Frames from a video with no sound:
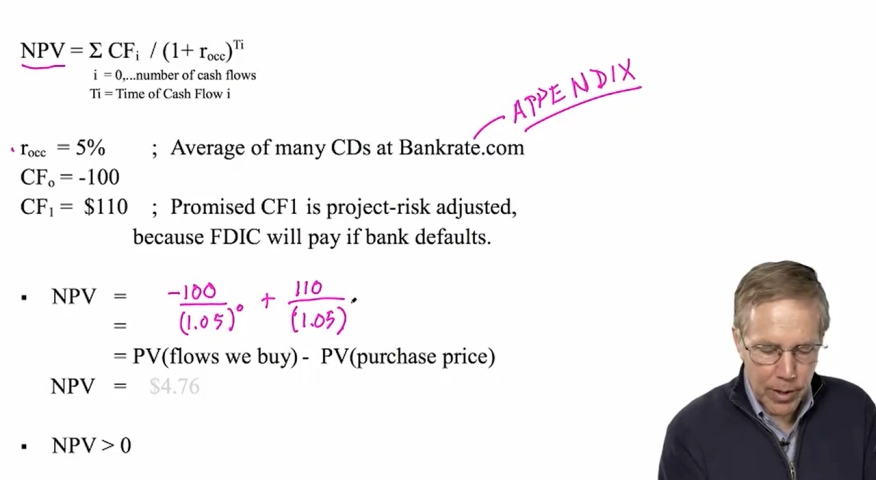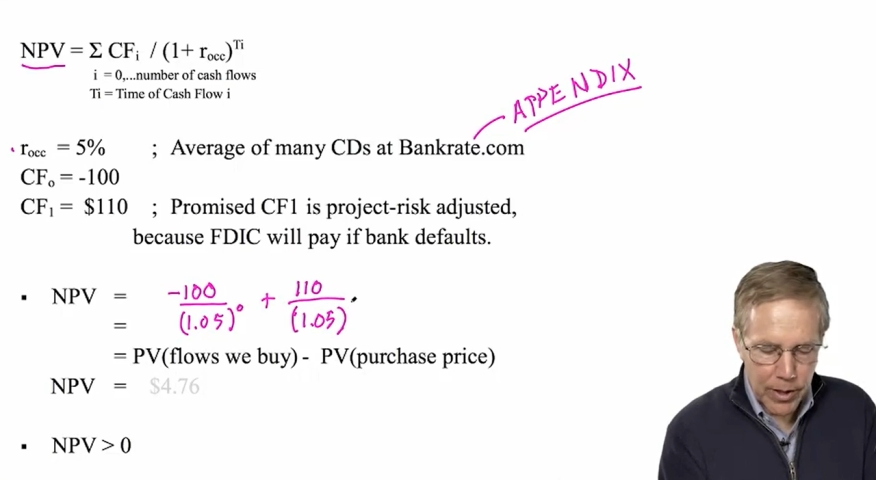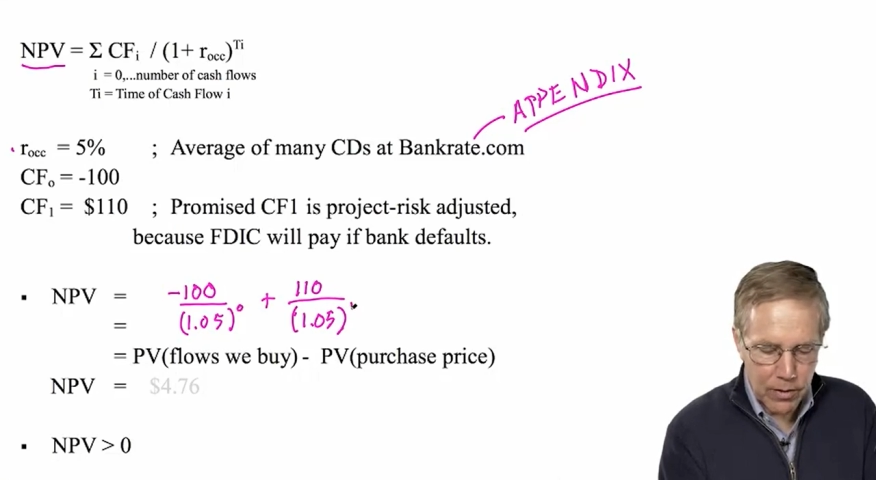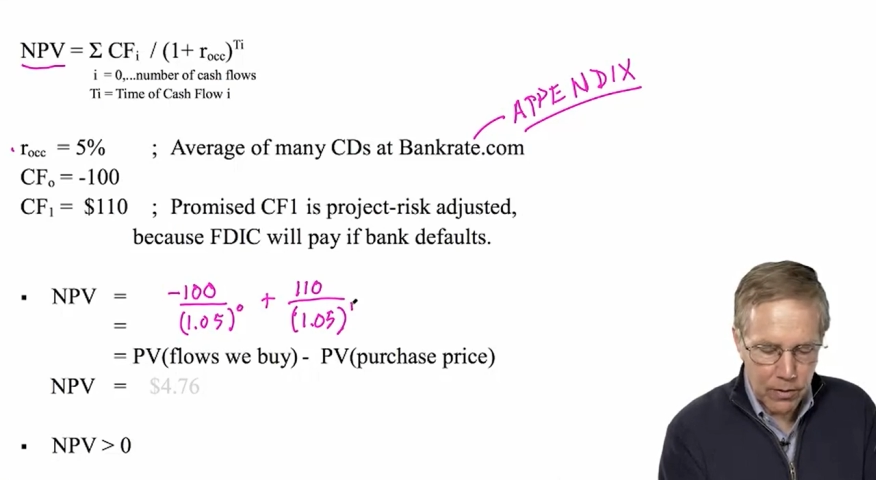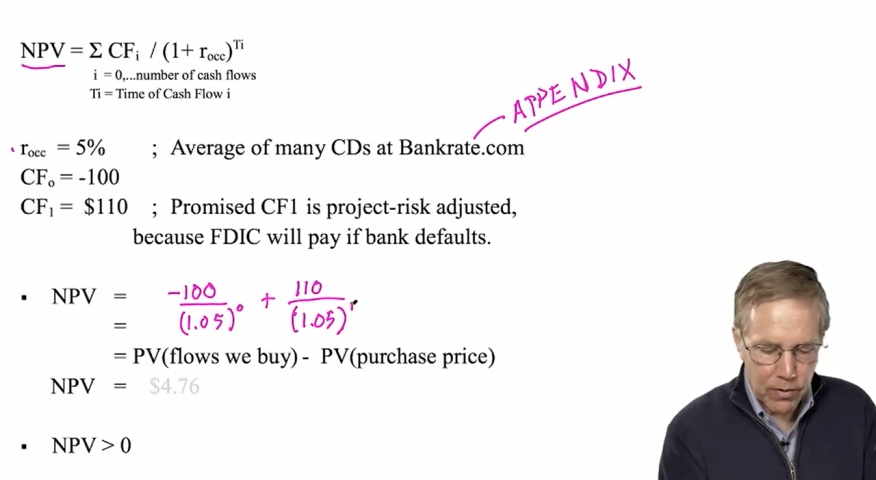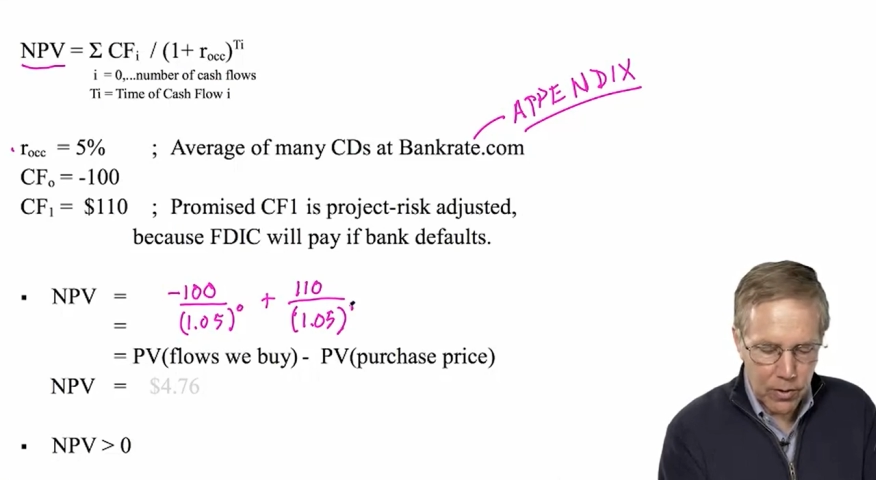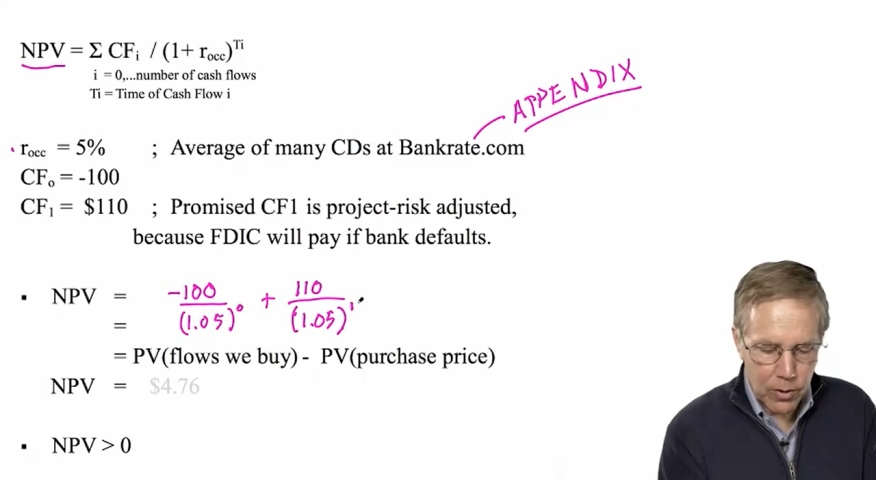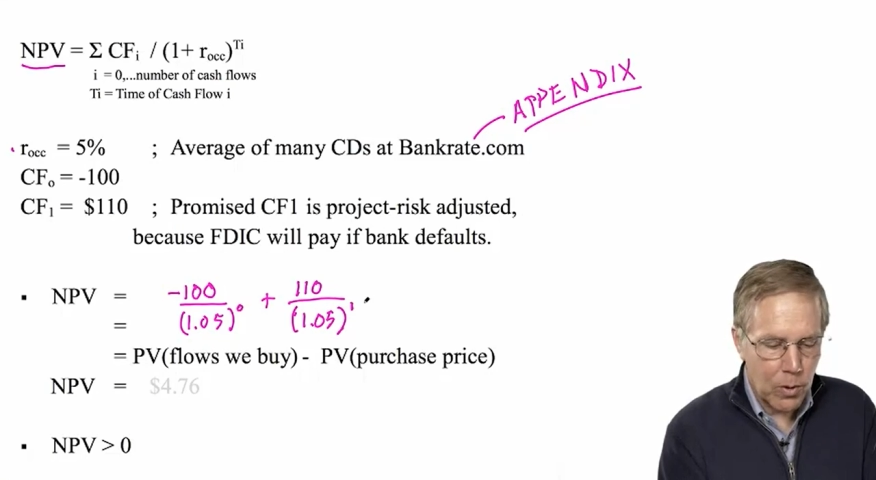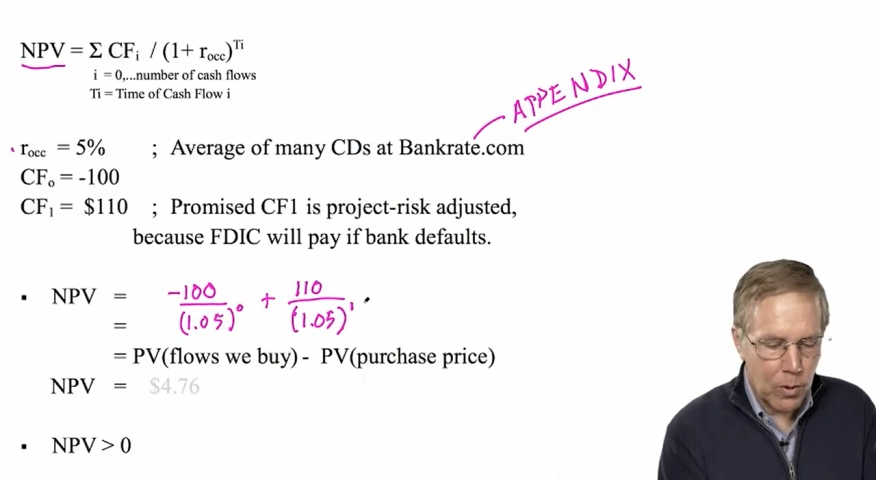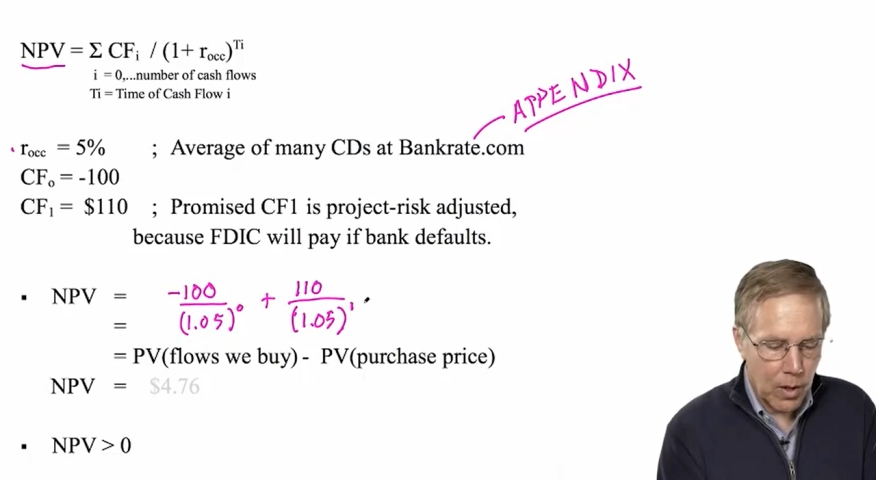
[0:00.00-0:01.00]
raised
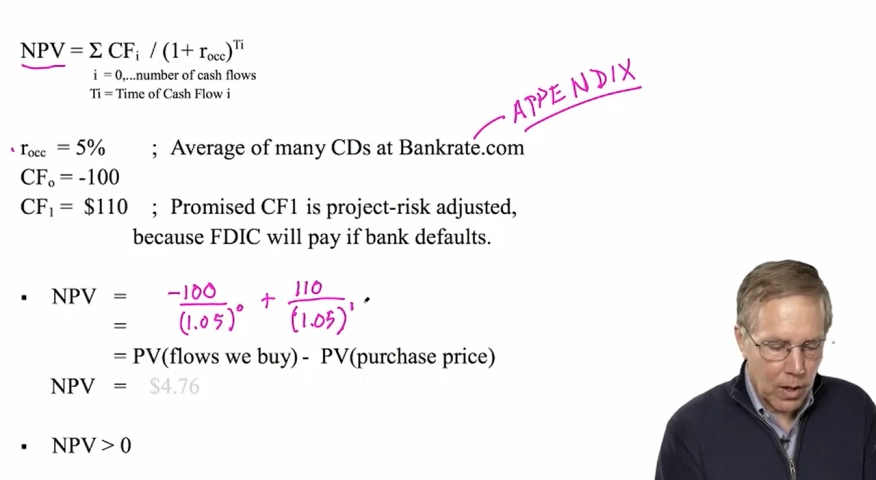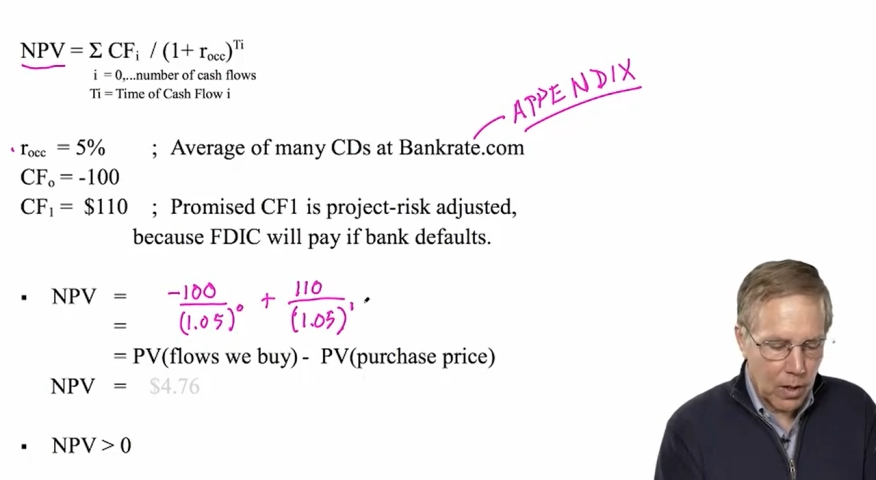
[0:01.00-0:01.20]
to